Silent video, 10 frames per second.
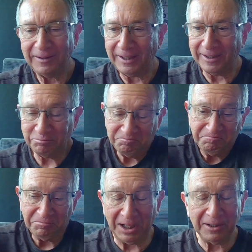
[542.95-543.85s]
And
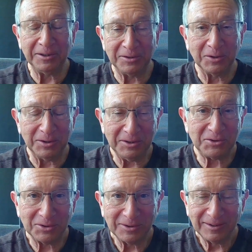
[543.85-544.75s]
I like the
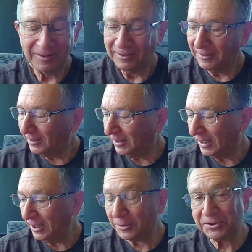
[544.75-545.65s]
goodies.
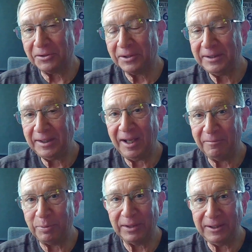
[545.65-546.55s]
I also like to
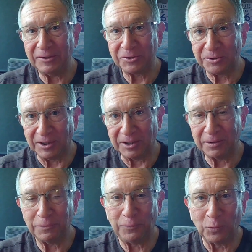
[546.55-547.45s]
have plenty of
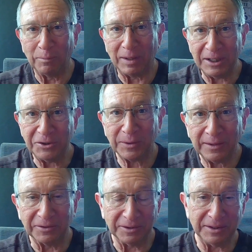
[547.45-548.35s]
truck for my
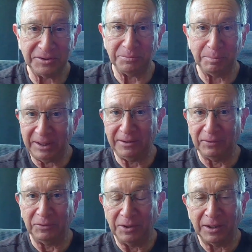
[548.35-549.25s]
trailer. As many
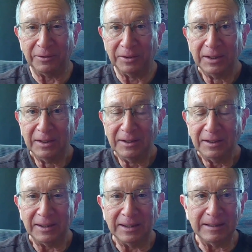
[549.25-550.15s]
of you know,
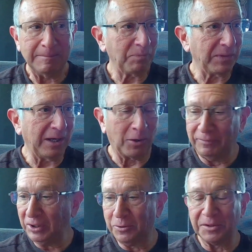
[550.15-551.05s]

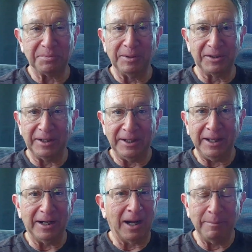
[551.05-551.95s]

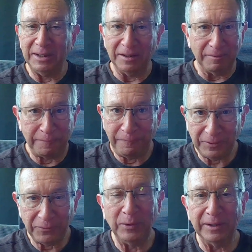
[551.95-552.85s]
RVCrossAmerica.net, I'm in a
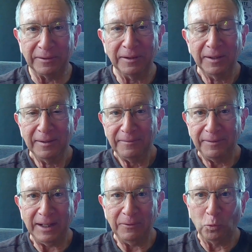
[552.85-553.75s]
fifth wheel
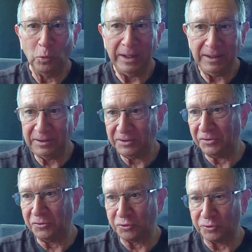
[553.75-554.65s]
that
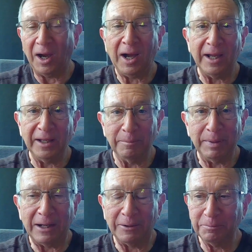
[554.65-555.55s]
weighs dry
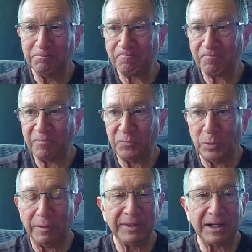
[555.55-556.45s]
about
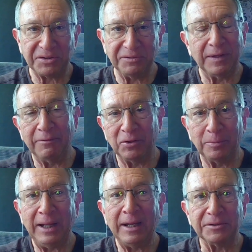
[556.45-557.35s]

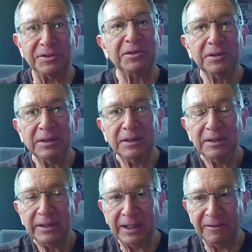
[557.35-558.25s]
12,500 pounds.
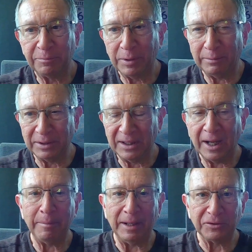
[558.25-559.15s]
And I've probably
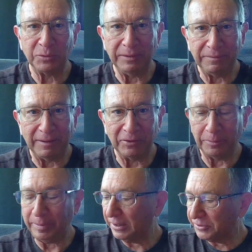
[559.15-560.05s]
got about
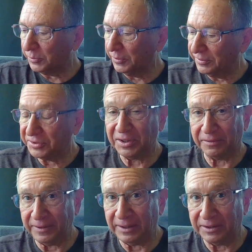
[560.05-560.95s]
2,500 pounds worth of
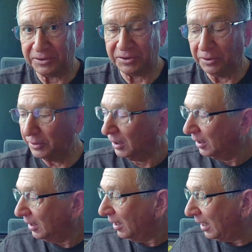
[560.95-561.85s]
stuff in it. So
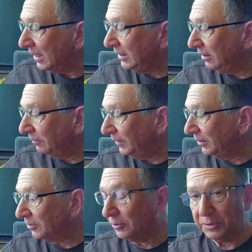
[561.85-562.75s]
I need a
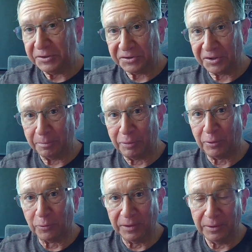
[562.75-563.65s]
vehicle which is going to
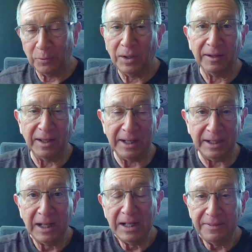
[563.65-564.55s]
pull really well.
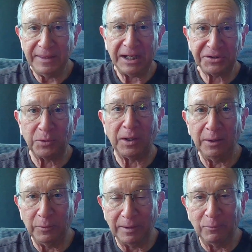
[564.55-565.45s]
And that's
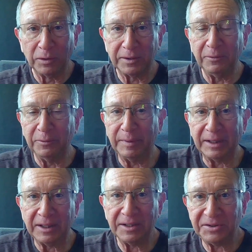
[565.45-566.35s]
why when I'm working with
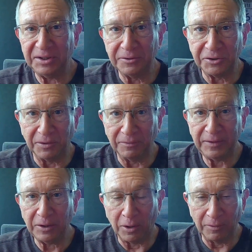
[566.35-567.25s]
my concierge
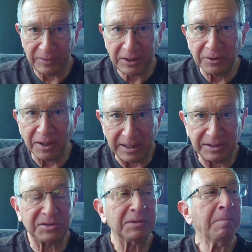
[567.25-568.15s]
RV
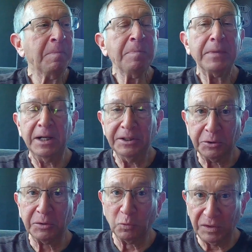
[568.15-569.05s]
clients,
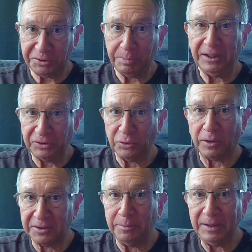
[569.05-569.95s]
you can reach me to
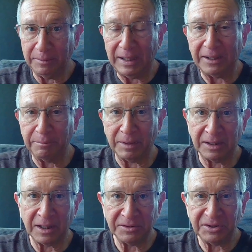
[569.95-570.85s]
talk to me about
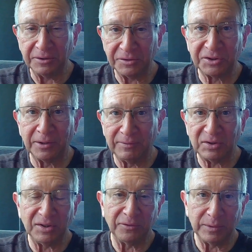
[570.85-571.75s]
my concierge
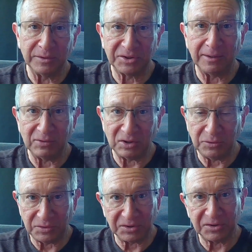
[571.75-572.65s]
service at
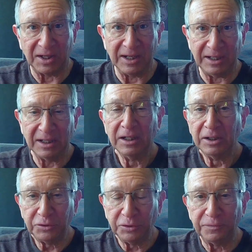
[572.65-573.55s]

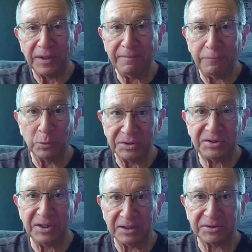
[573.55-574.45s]

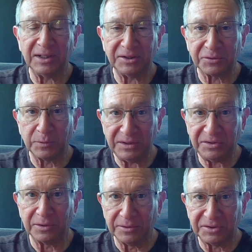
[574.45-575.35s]
307-269-2546. That's
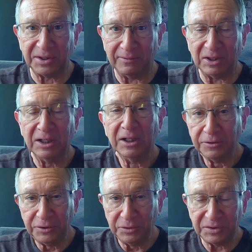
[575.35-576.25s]

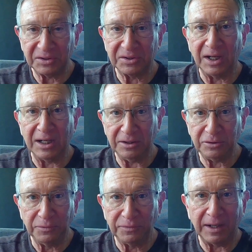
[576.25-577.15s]

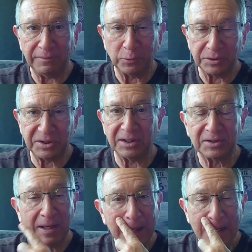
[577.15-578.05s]

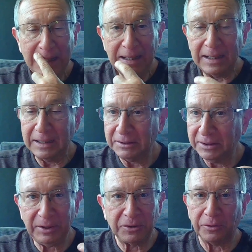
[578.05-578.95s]
307-269-2546.
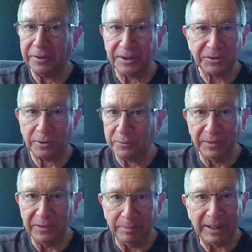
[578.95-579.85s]
Give me a call and I'll talk
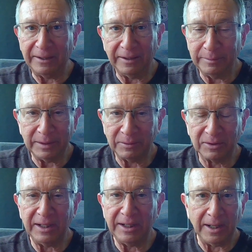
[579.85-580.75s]
with you about it. I mean, I'm
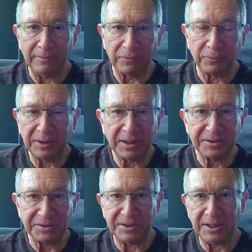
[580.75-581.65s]
glad to have a free
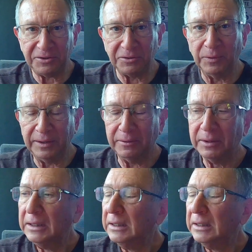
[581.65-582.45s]
consultation with you.